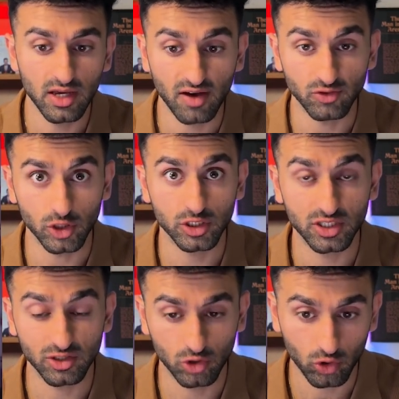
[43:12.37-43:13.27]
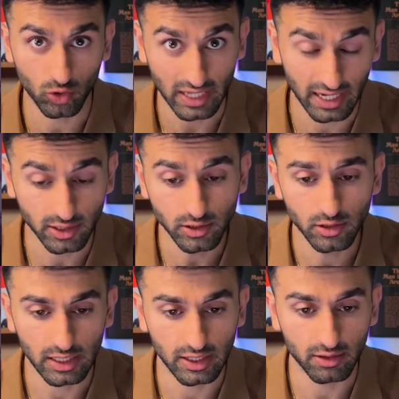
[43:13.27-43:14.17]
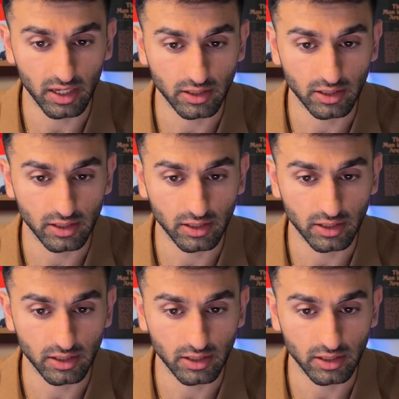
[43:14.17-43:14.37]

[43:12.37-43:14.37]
have just created in